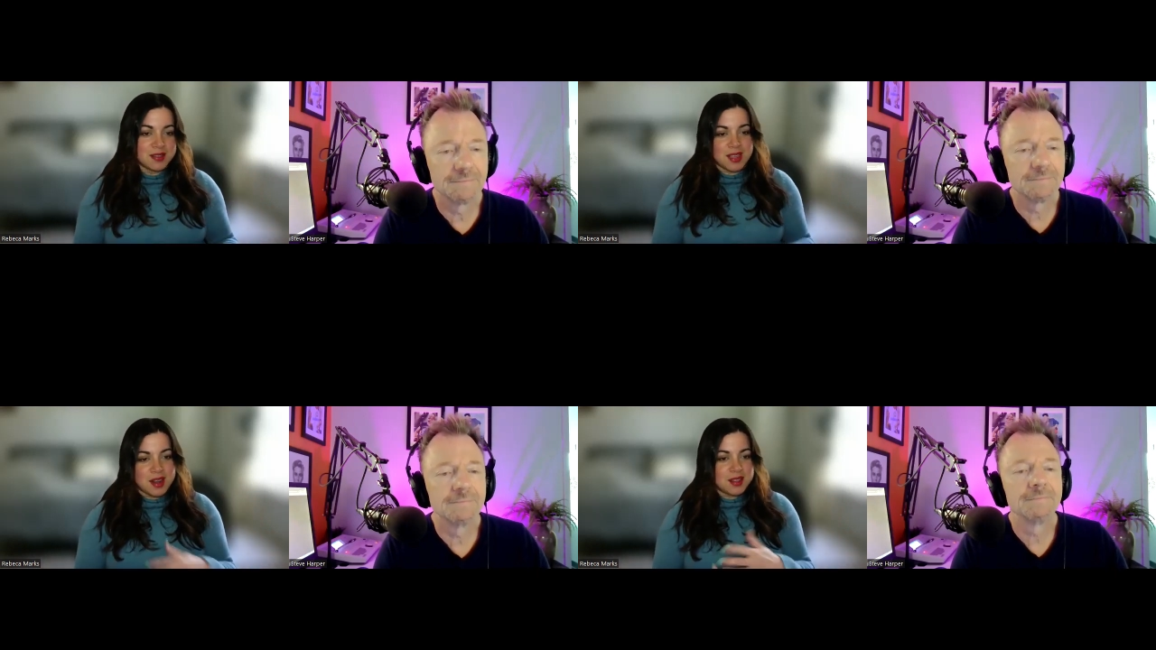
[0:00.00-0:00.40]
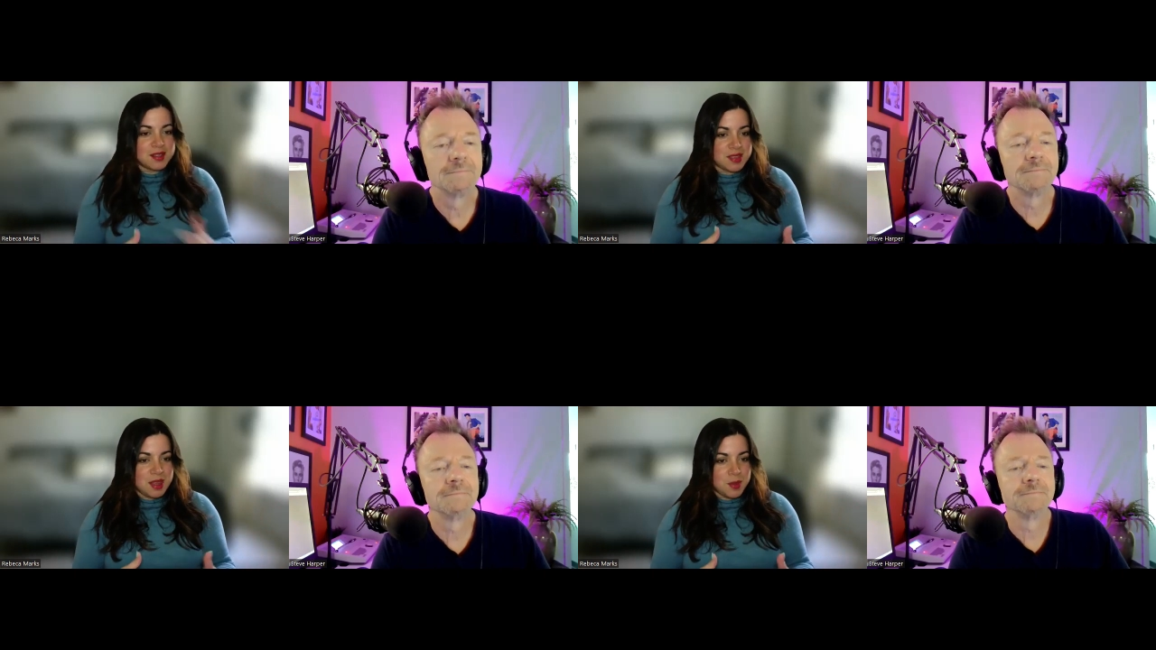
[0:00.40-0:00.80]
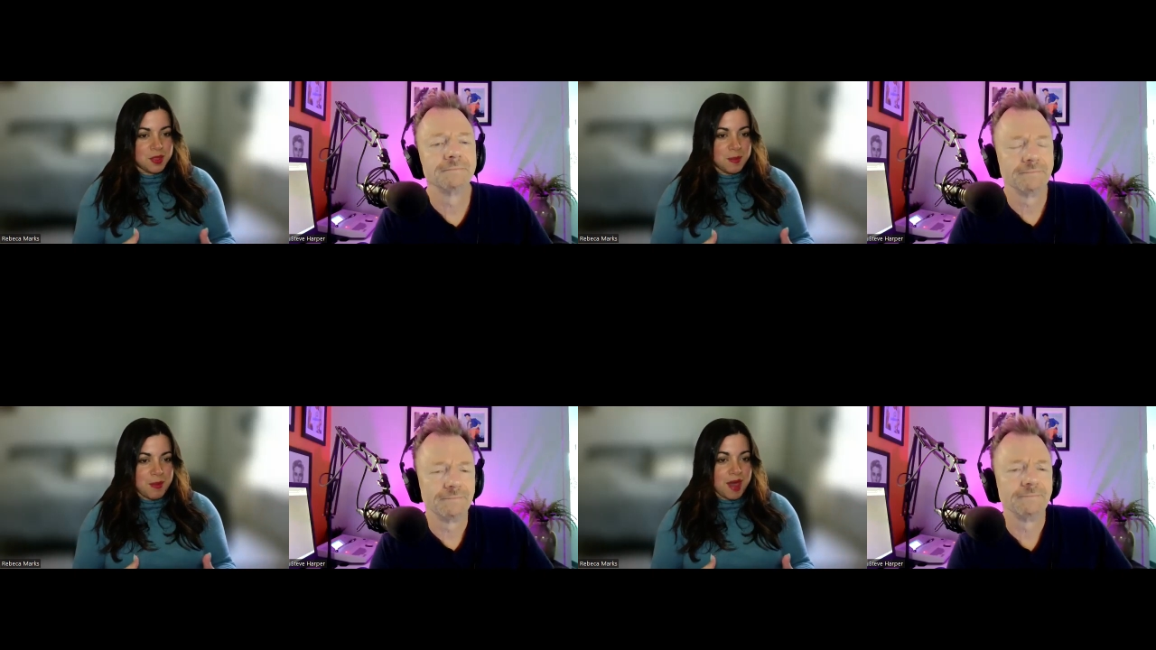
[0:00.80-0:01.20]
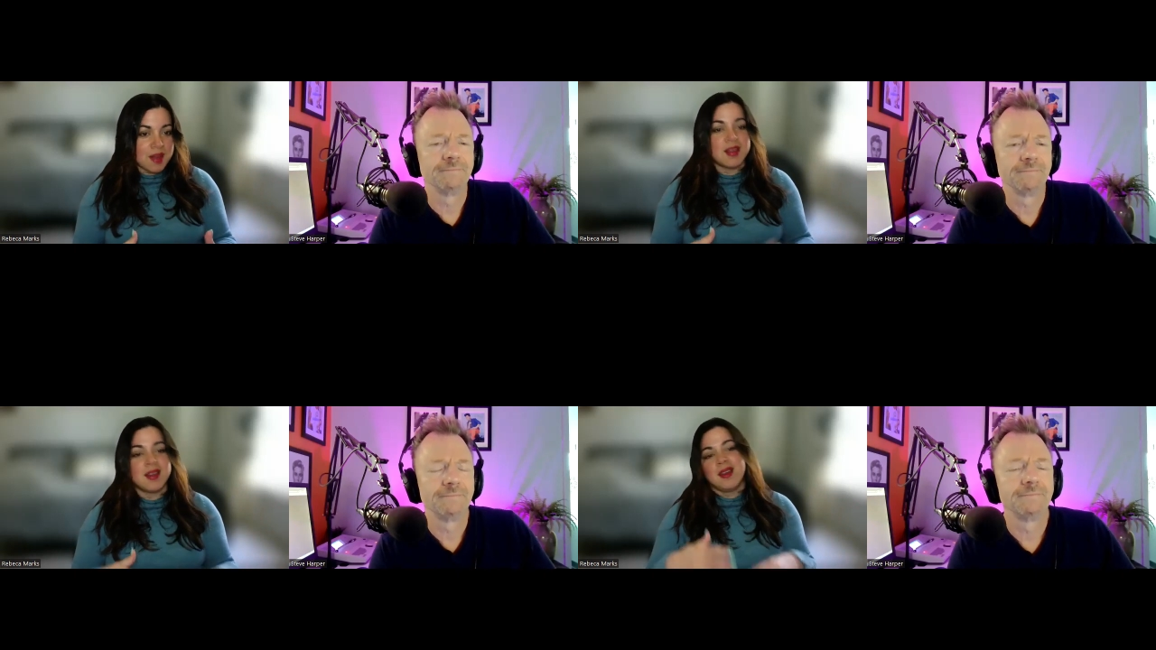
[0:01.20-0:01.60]
Speaker 1: It's kind of the same with the
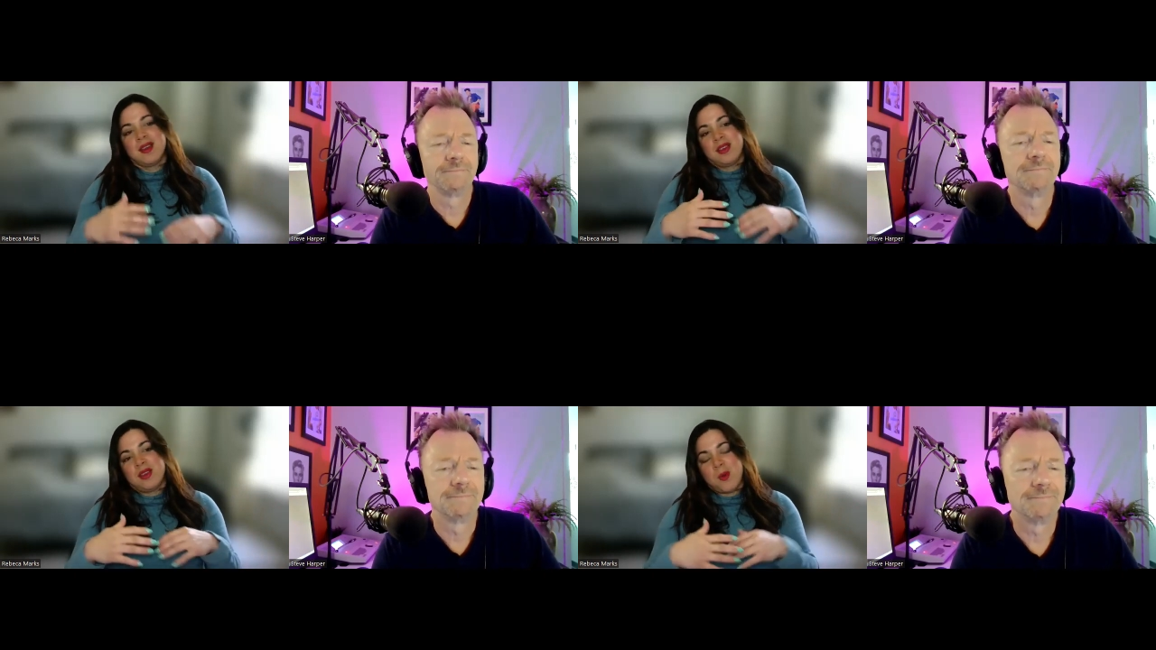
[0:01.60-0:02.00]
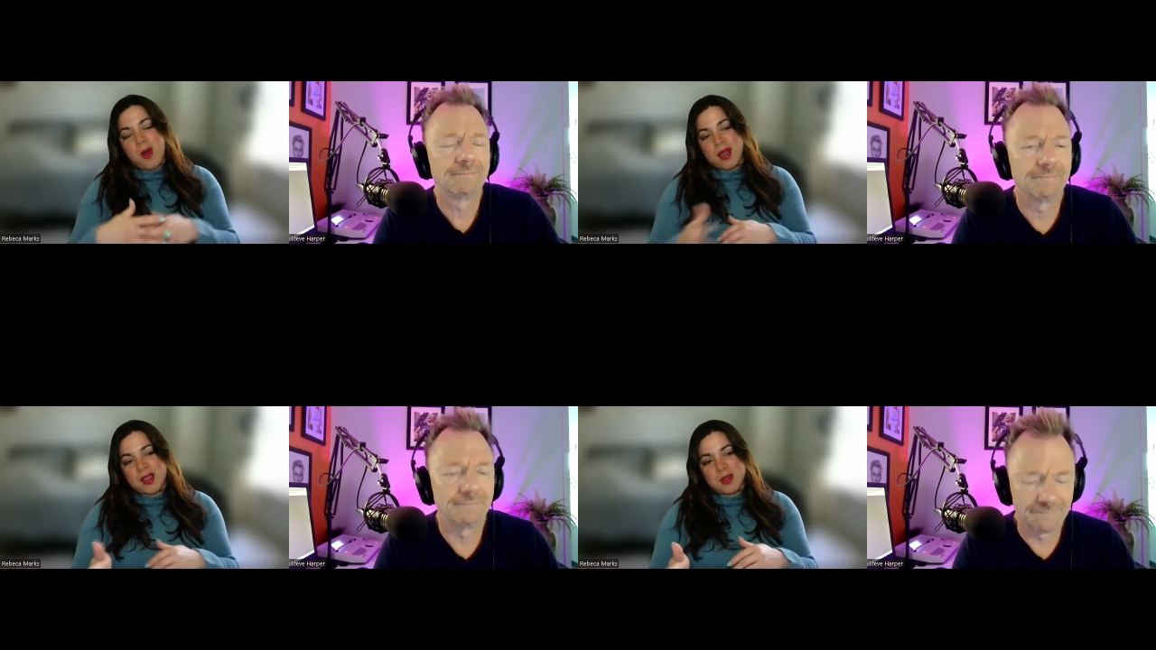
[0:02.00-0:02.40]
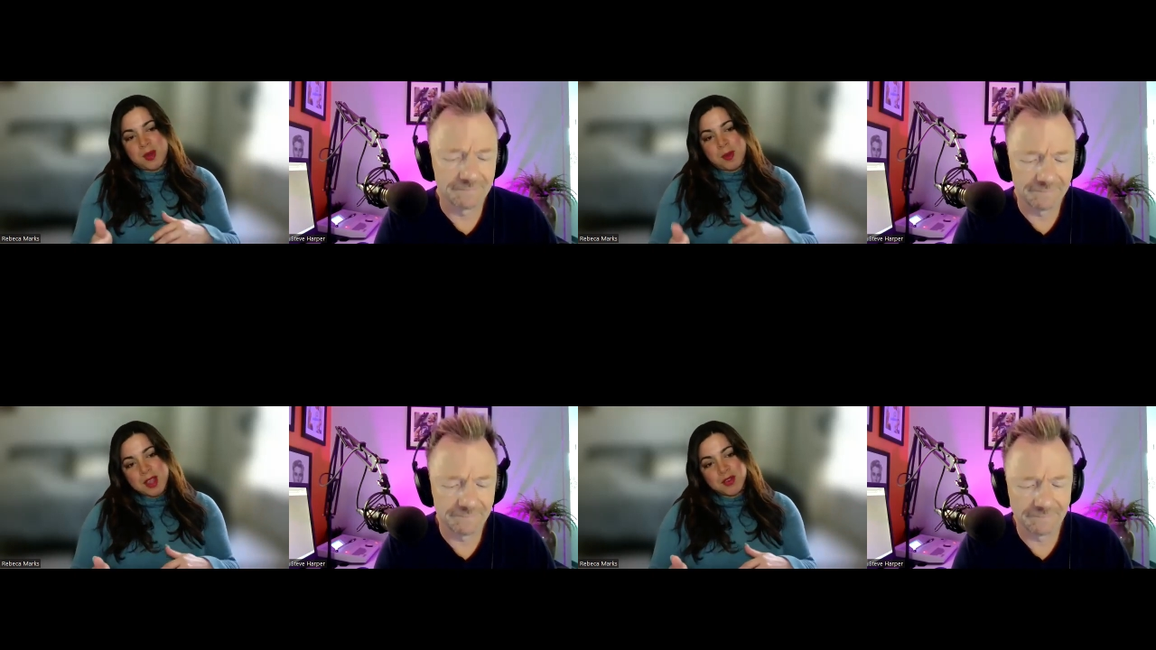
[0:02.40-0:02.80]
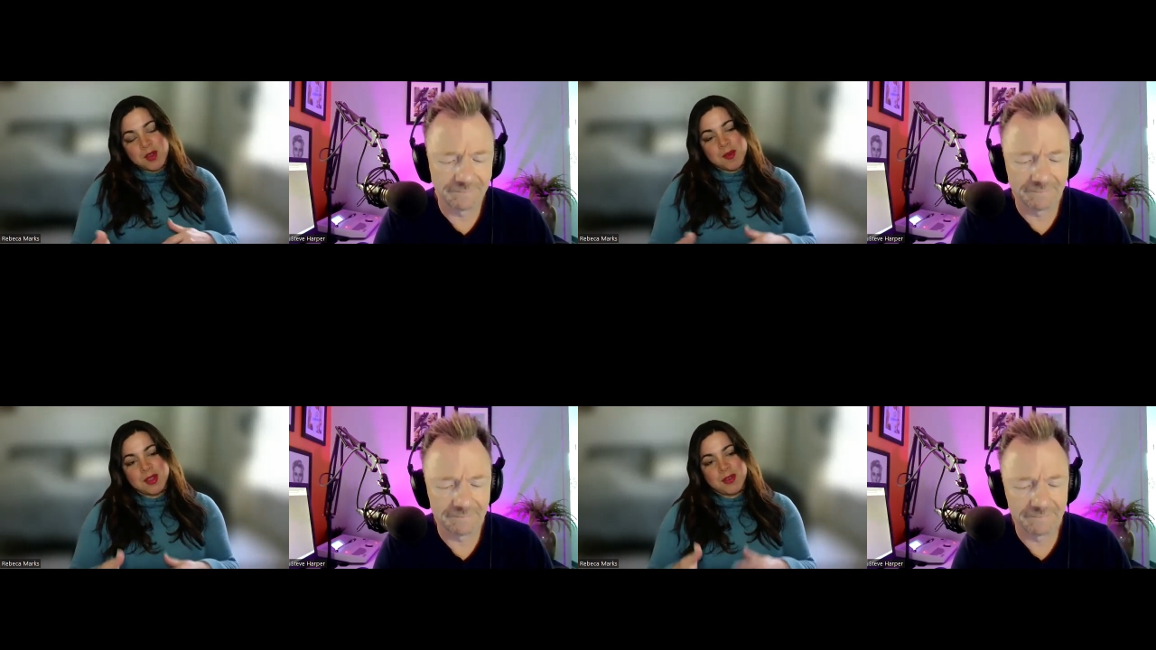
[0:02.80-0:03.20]
bed you walk into a
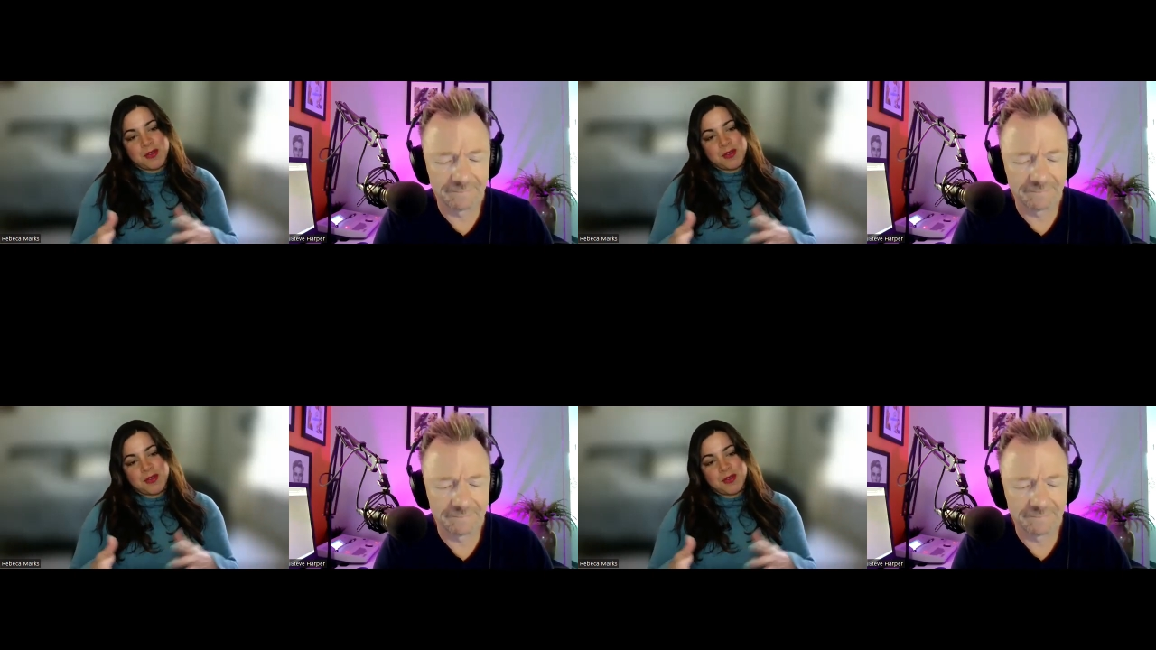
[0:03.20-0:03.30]
bedroom and the